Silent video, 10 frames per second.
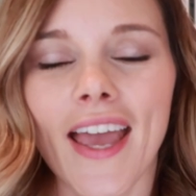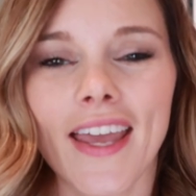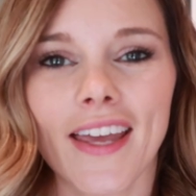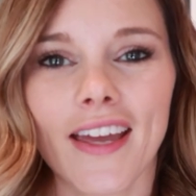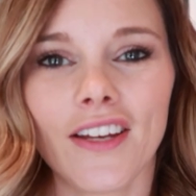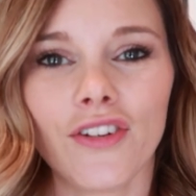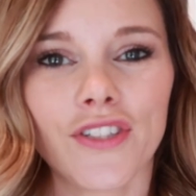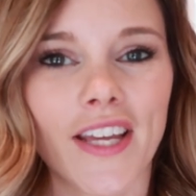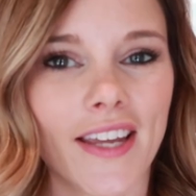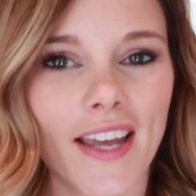and you're
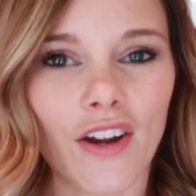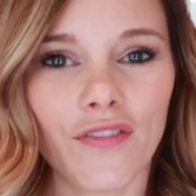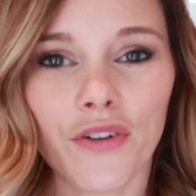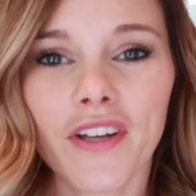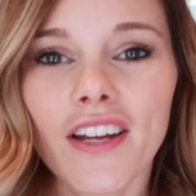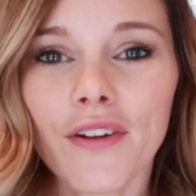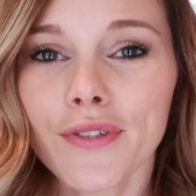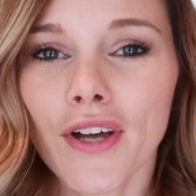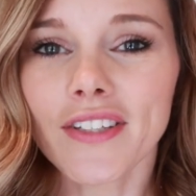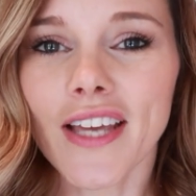taking care of your
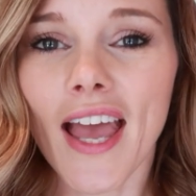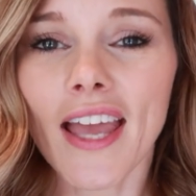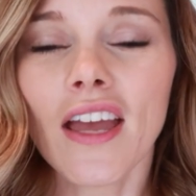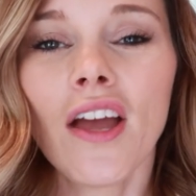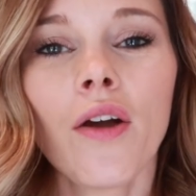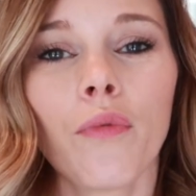kiddos all day,